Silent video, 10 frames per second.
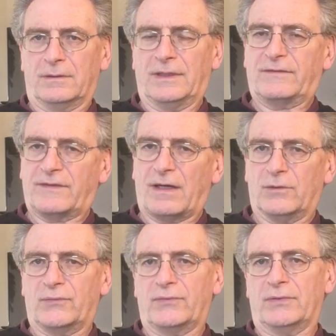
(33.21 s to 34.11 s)

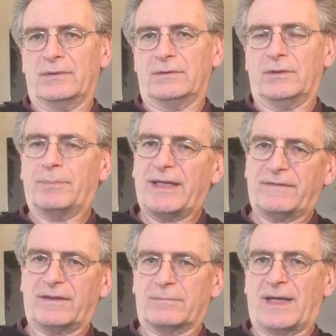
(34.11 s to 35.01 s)
itself, the
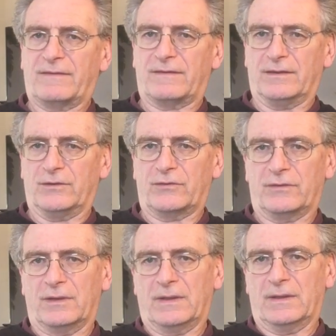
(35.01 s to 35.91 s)
basic message,
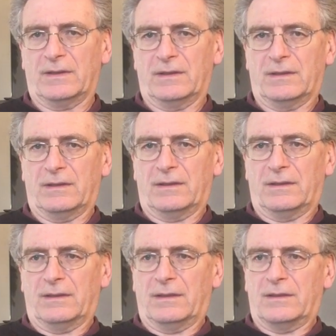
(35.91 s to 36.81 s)

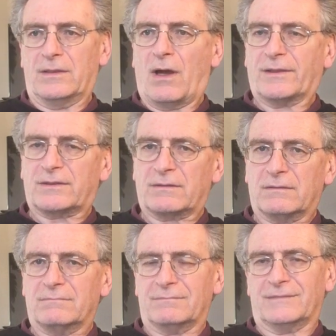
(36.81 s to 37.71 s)
not
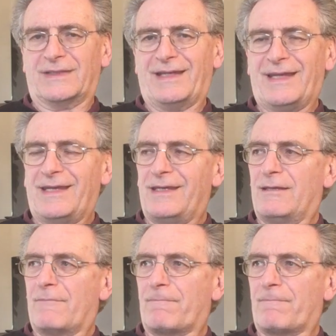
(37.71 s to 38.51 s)
the